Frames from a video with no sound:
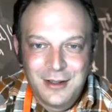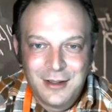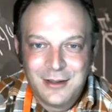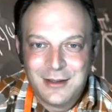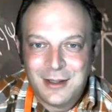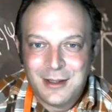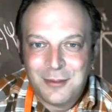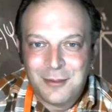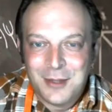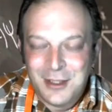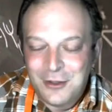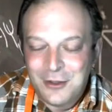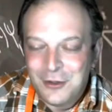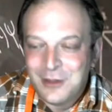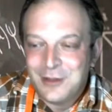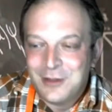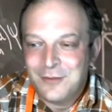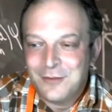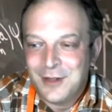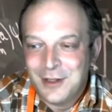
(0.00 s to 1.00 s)
Sabine
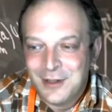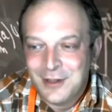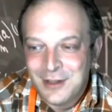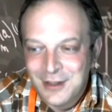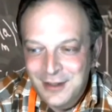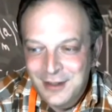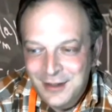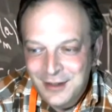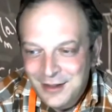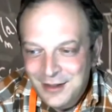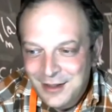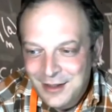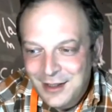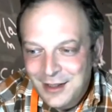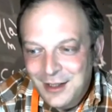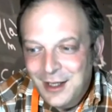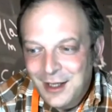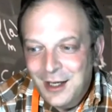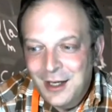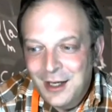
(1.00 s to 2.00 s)
Hossenfelder.
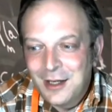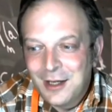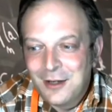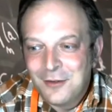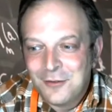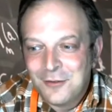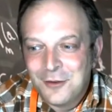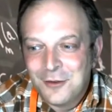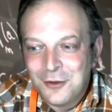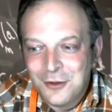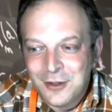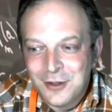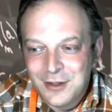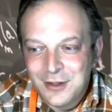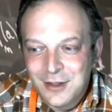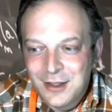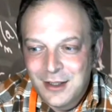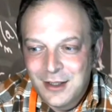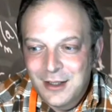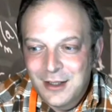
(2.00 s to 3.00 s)
Of
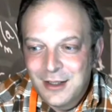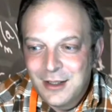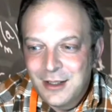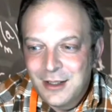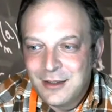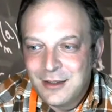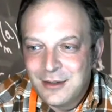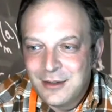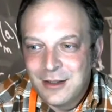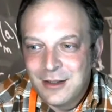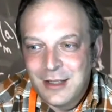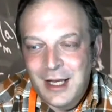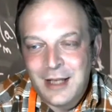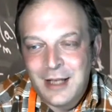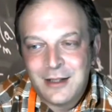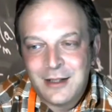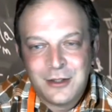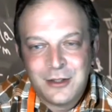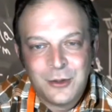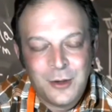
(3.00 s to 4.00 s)
course,
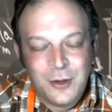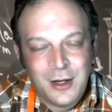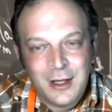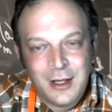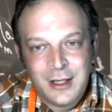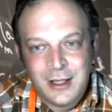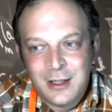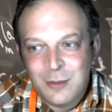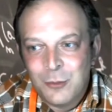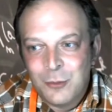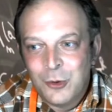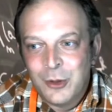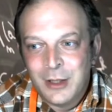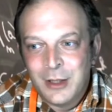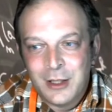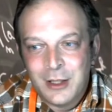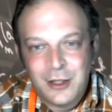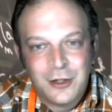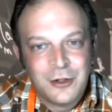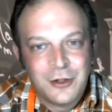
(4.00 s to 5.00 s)
that's too early in the
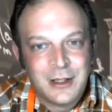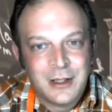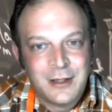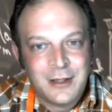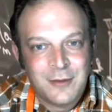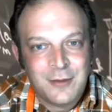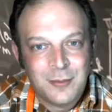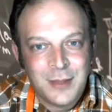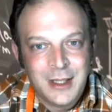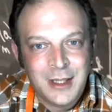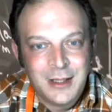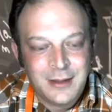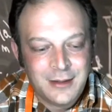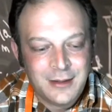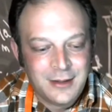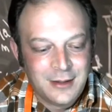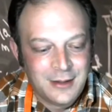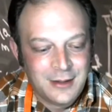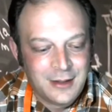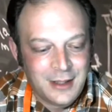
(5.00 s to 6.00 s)
morning usually for me
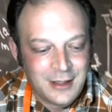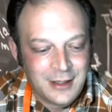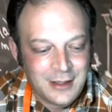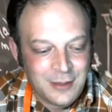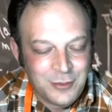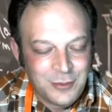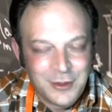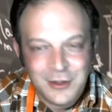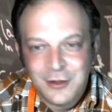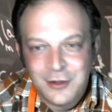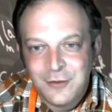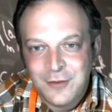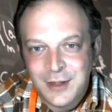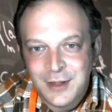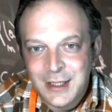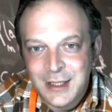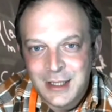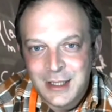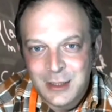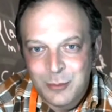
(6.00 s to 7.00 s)
to get up and do
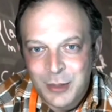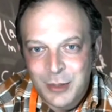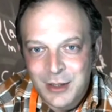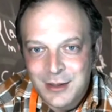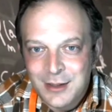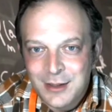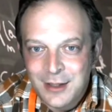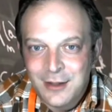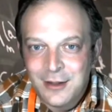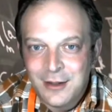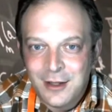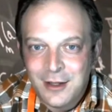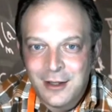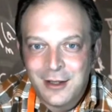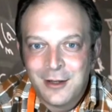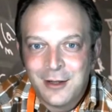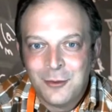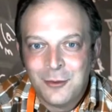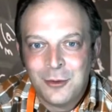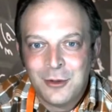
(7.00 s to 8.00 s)
physics, but
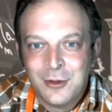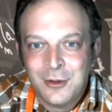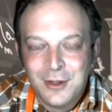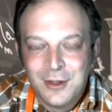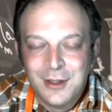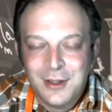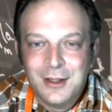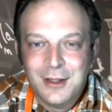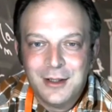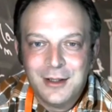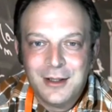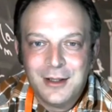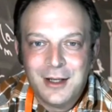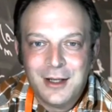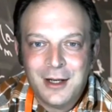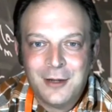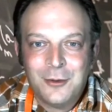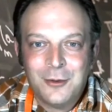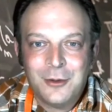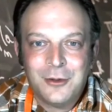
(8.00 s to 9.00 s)
I
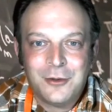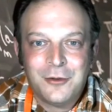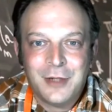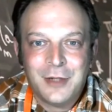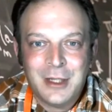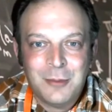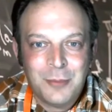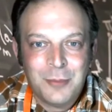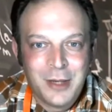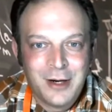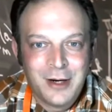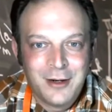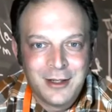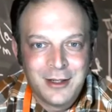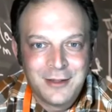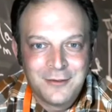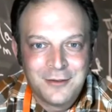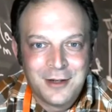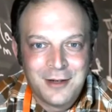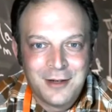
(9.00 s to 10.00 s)
will grin and bear
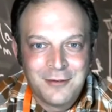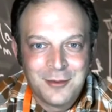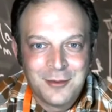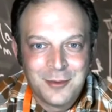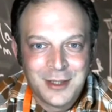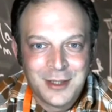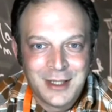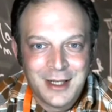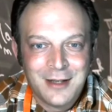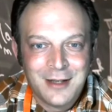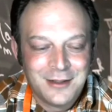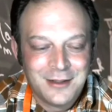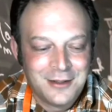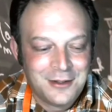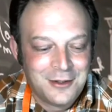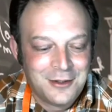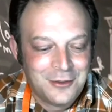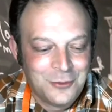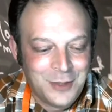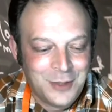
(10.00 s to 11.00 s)
it for everybody else. And
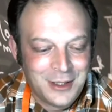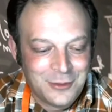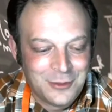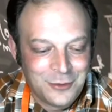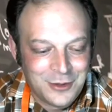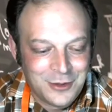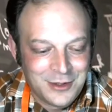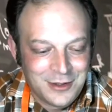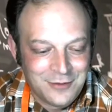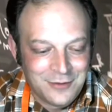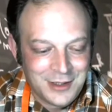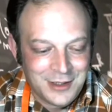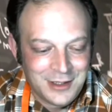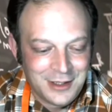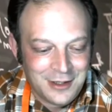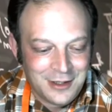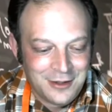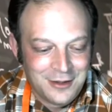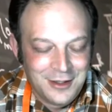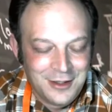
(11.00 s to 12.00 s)
you can always watch the
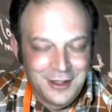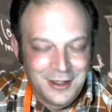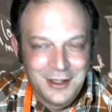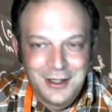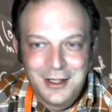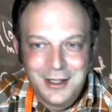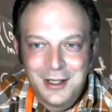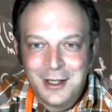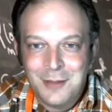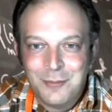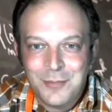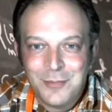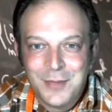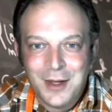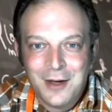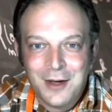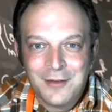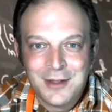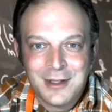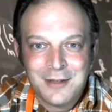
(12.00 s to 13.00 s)
video
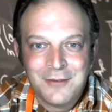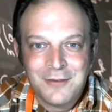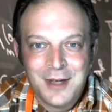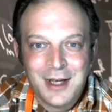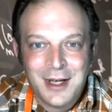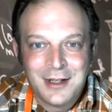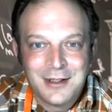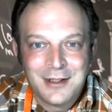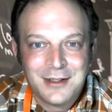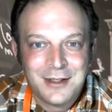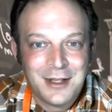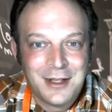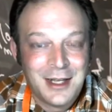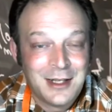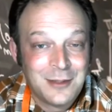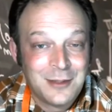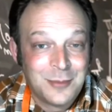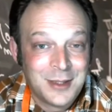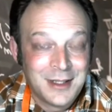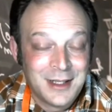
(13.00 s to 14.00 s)
after the fact. So
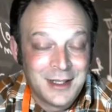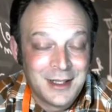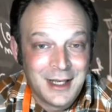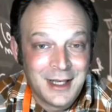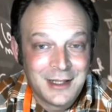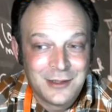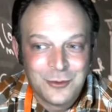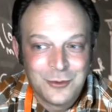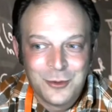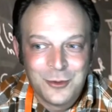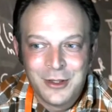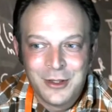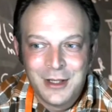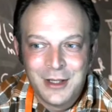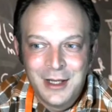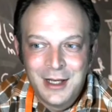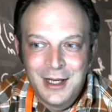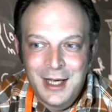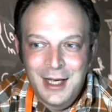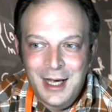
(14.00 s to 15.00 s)
that'll be the next one
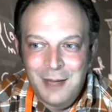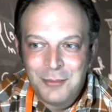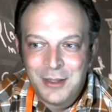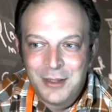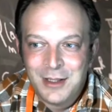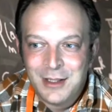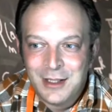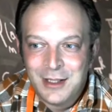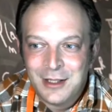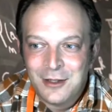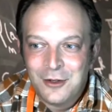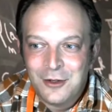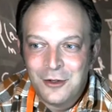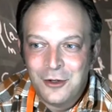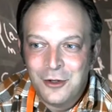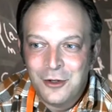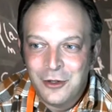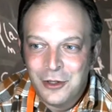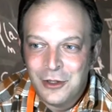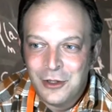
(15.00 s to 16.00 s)
happening
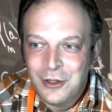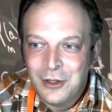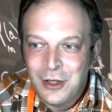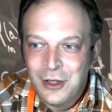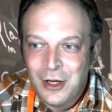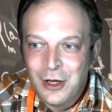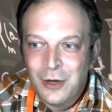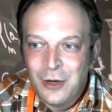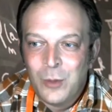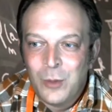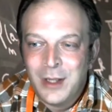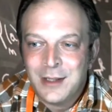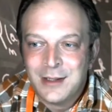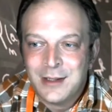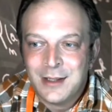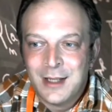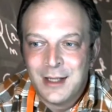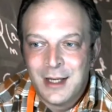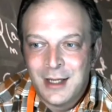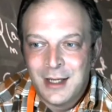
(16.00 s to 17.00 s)
on
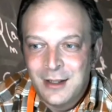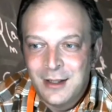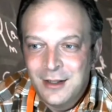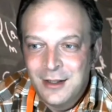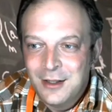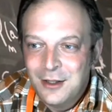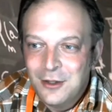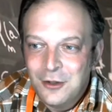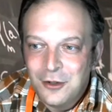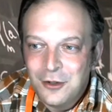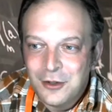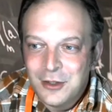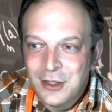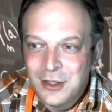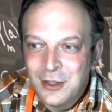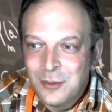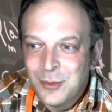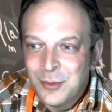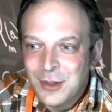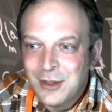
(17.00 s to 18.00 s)
Wednesday,
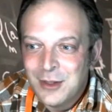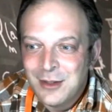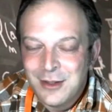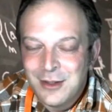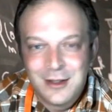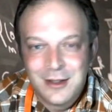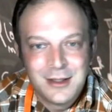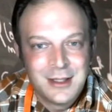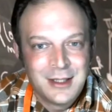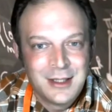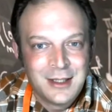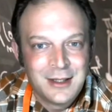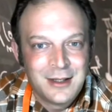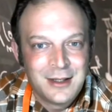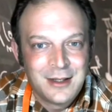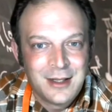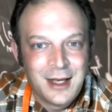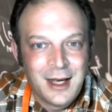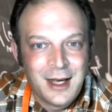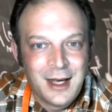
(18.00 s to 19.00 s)
October the
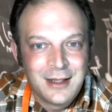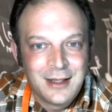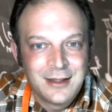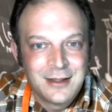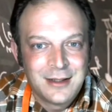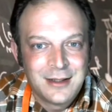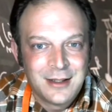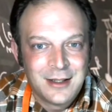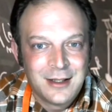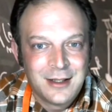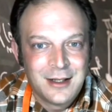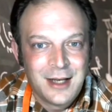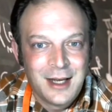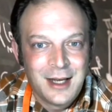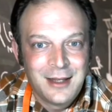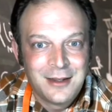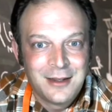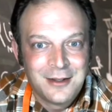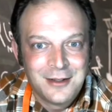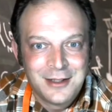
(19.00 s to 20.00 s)
13th at
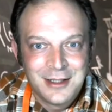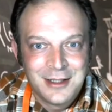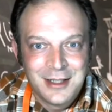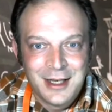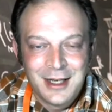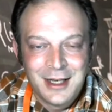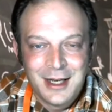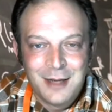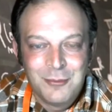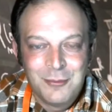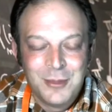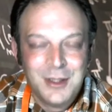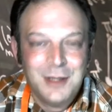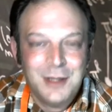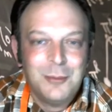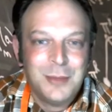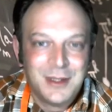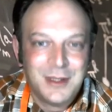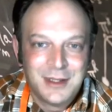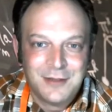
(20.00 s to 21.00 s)
8:30 a.m.
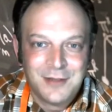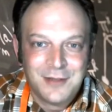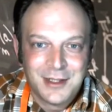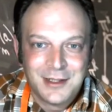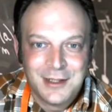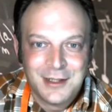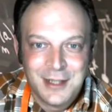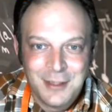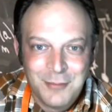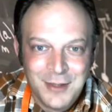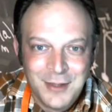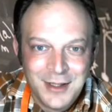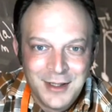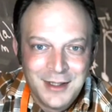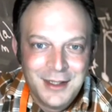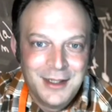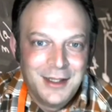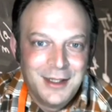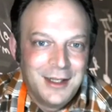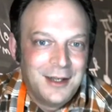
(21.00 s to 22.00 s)
Pacific time.
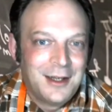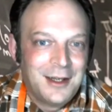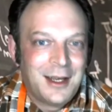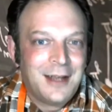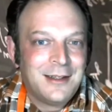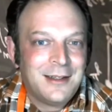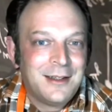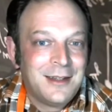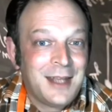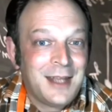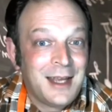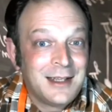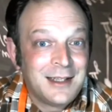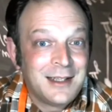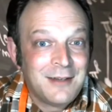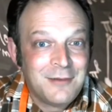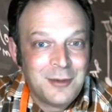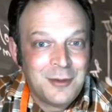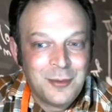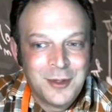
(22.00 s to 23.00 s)
Okay, so thanks
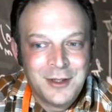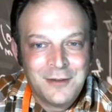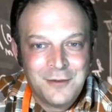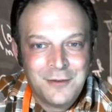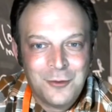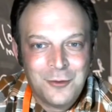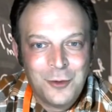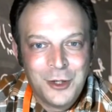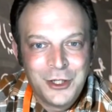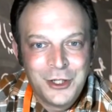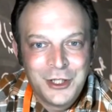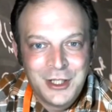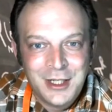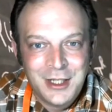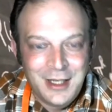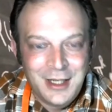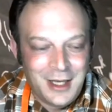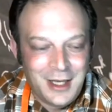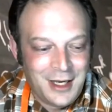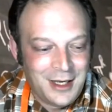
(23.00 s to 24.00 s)
everybody for
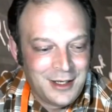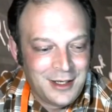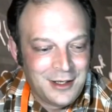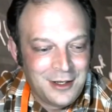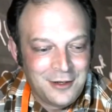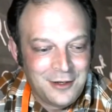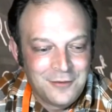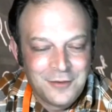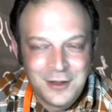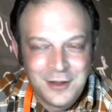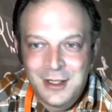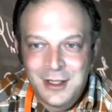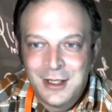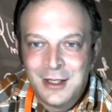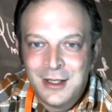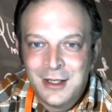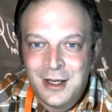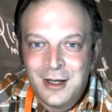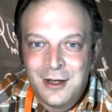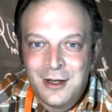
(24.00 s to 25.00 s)
watching, and
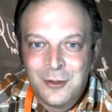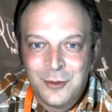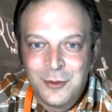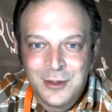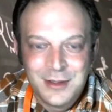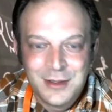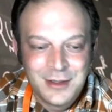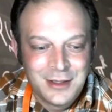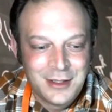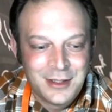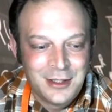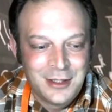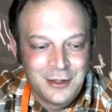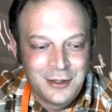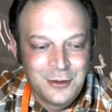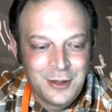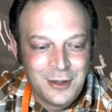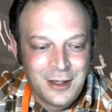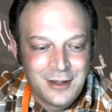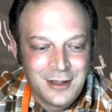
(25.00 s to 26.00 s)
hopefully we'll see
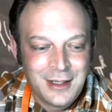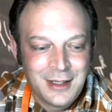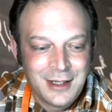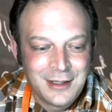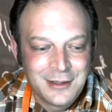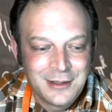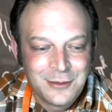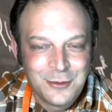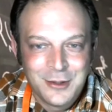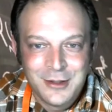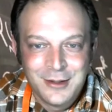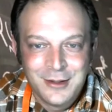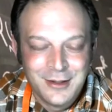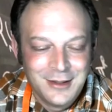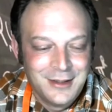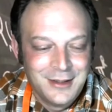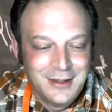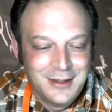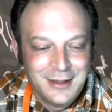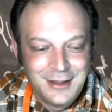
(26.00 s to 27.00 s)
you at the next one.
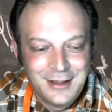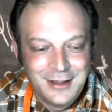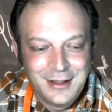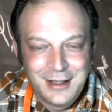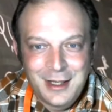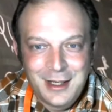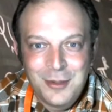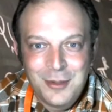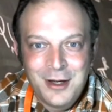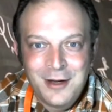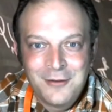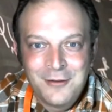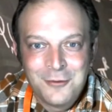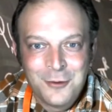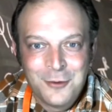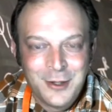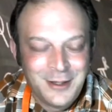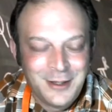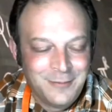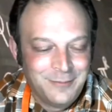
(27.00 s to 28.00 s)
Okay, bye
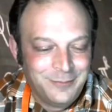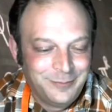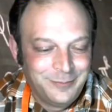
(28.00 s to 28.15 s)
everyone.